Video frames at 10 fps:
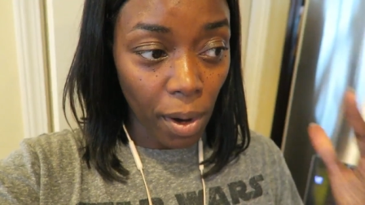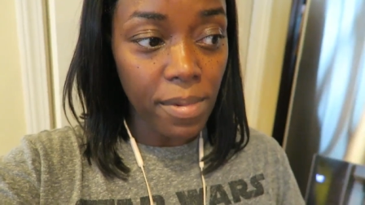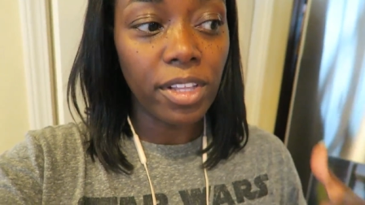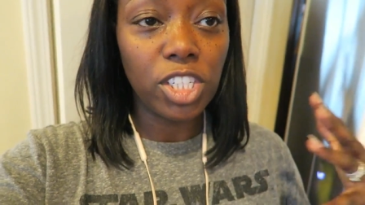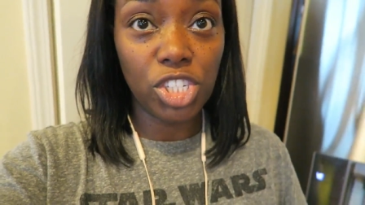
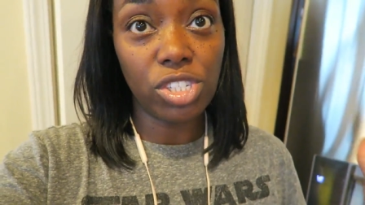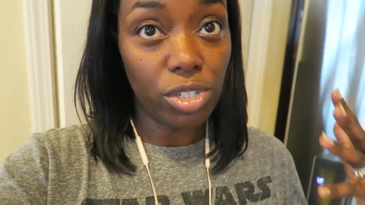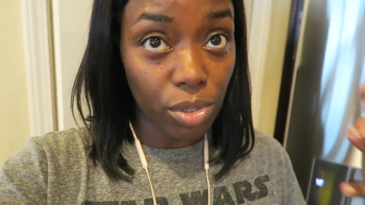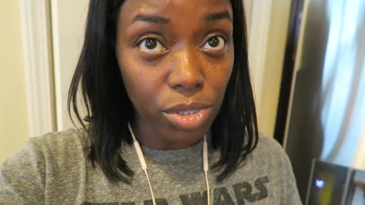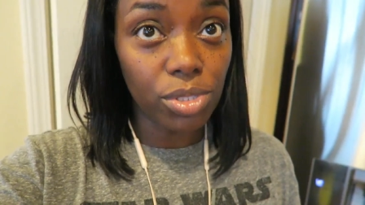primarily just
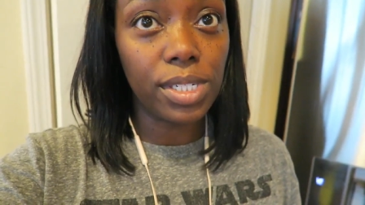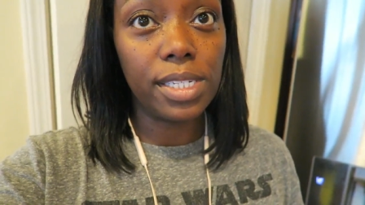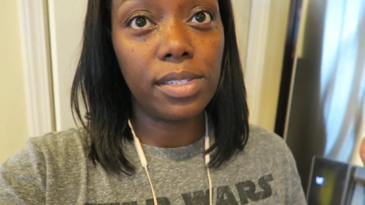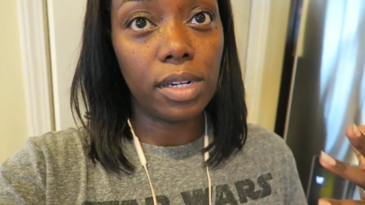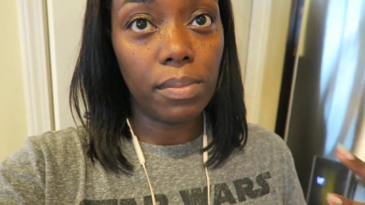our
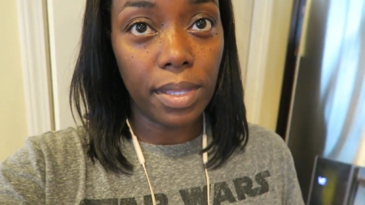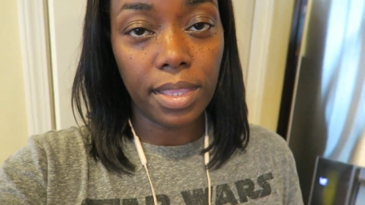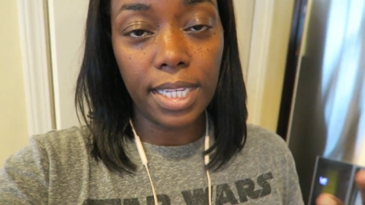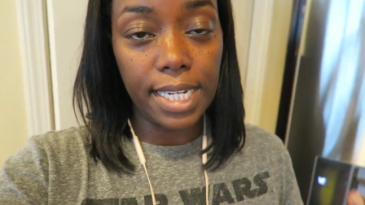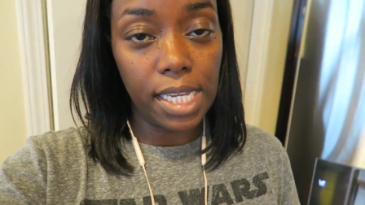groceries and our
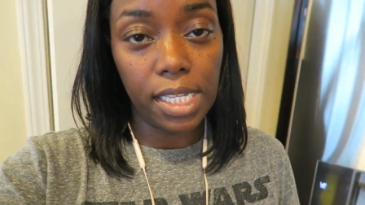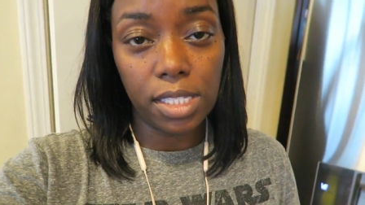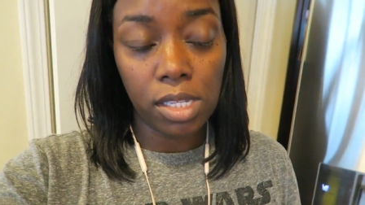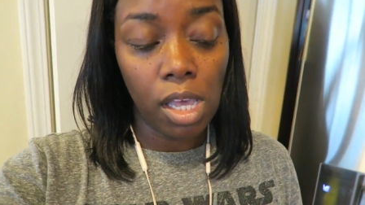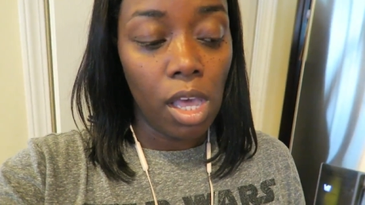monthly
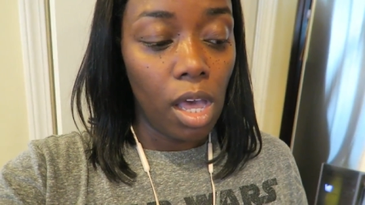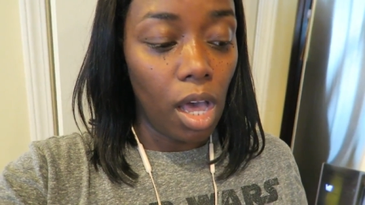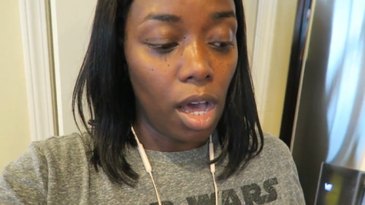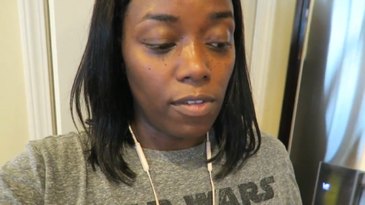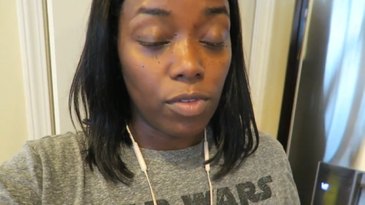needs
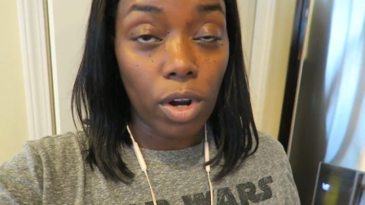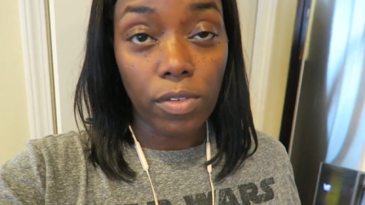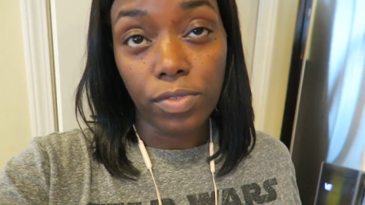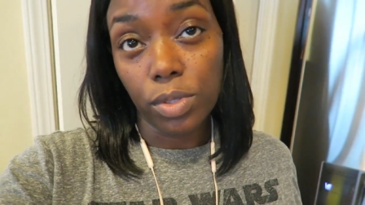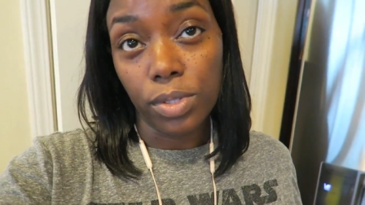uh, for
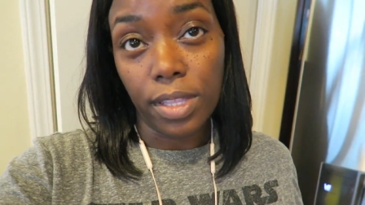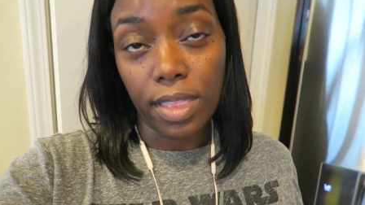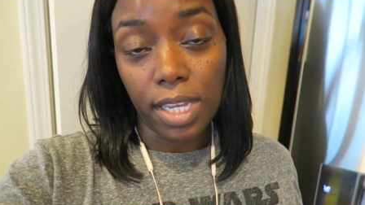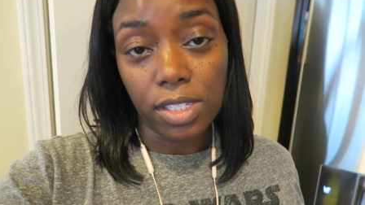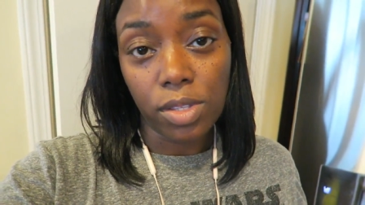our food
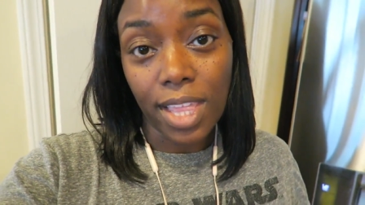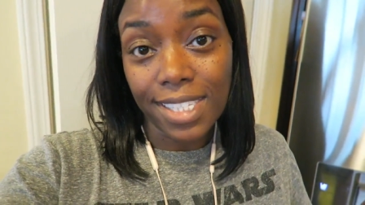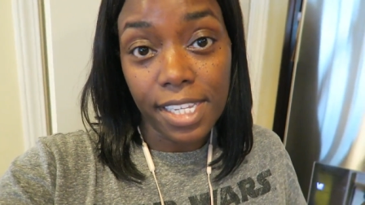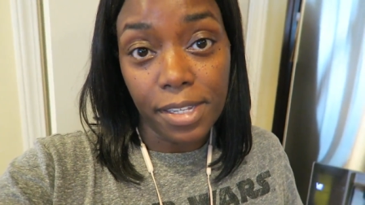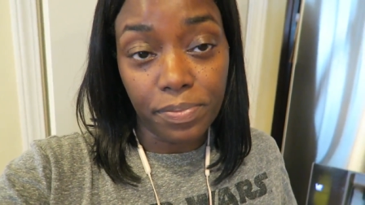and things. So
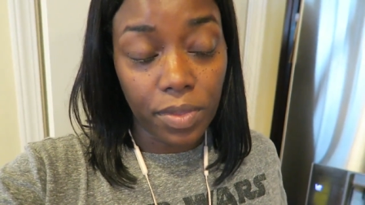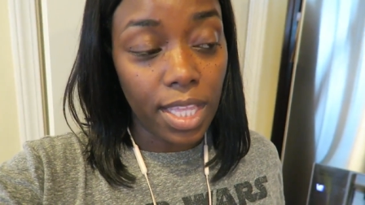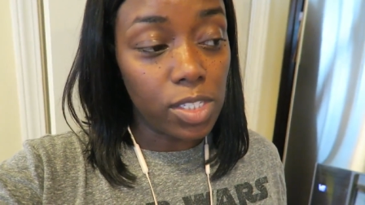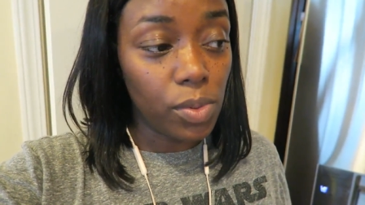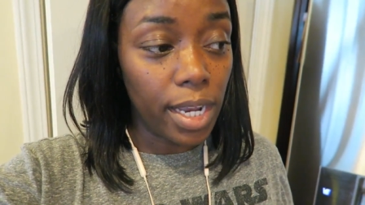that's it.
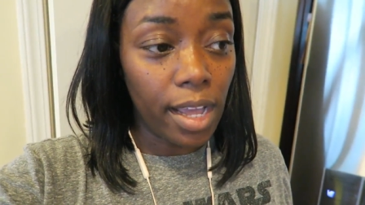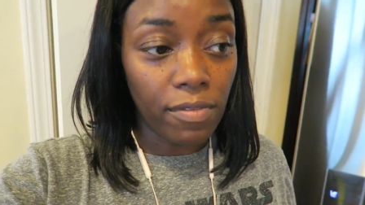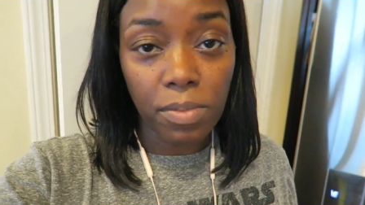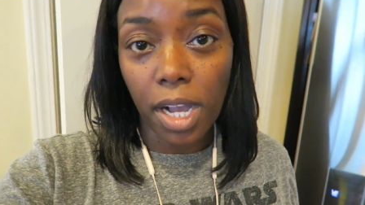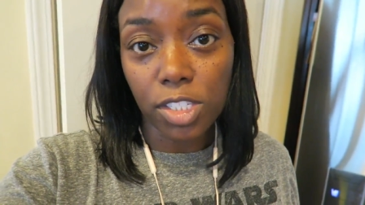That's what I
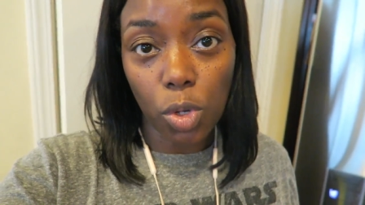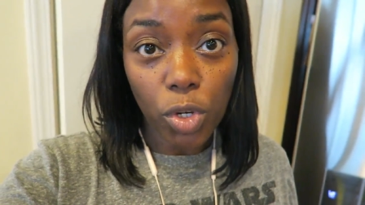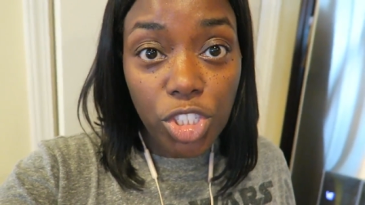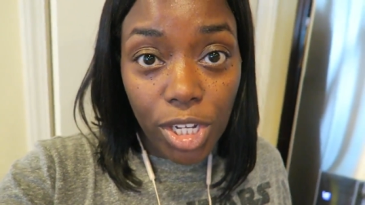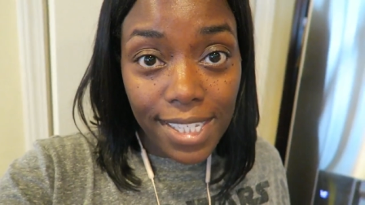got from Costco.
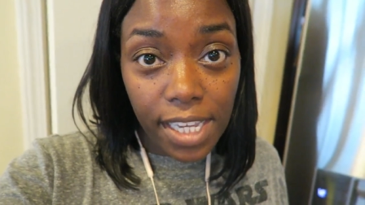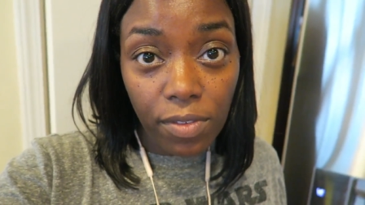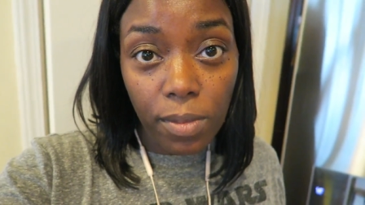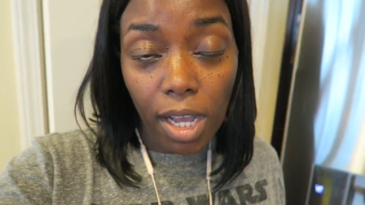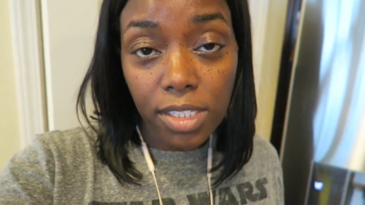What did you guys
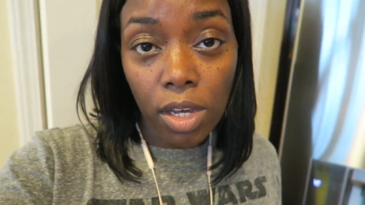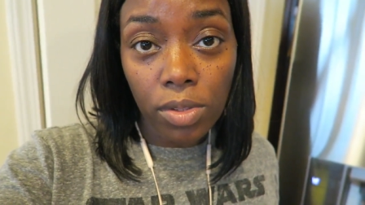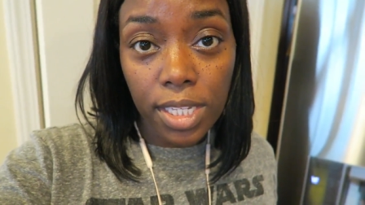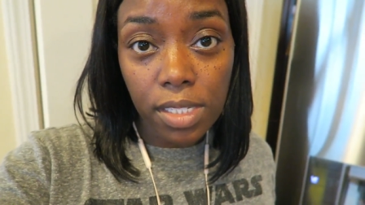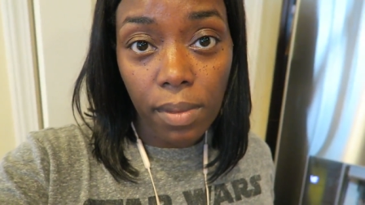get from
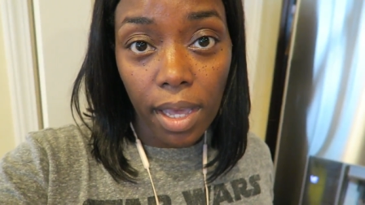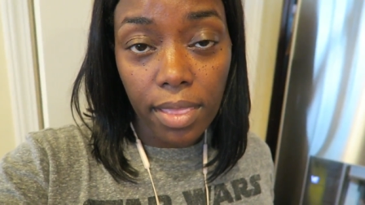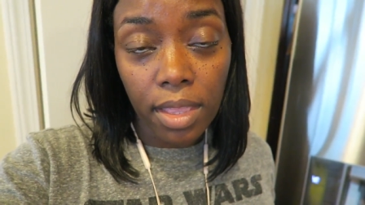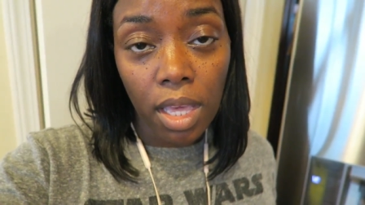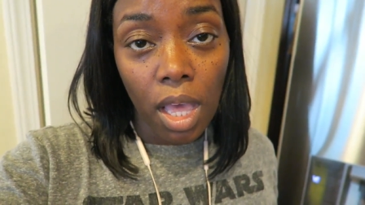Costco this month?